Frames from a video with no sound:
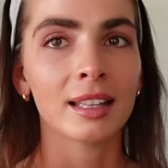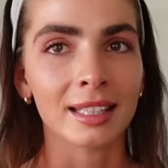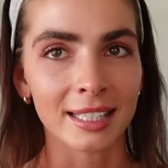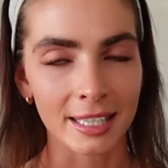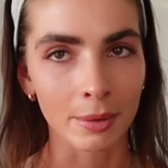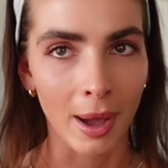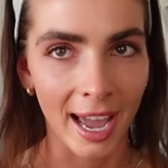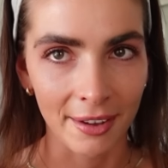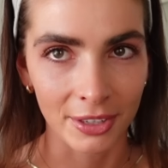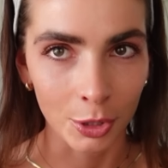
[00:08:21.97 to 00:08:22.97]
This is why I
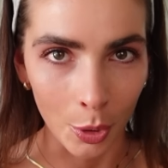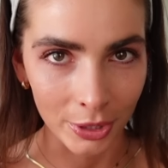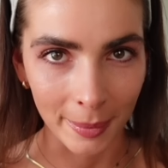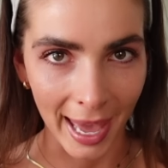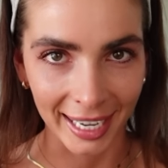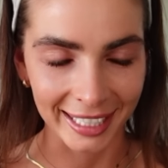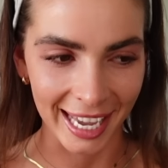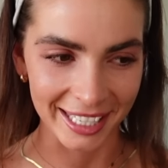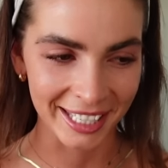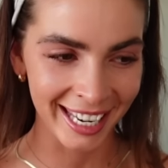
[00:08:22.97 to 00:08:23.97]
haven't talked about it
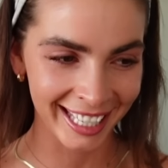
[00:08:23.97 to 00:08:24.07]
yet.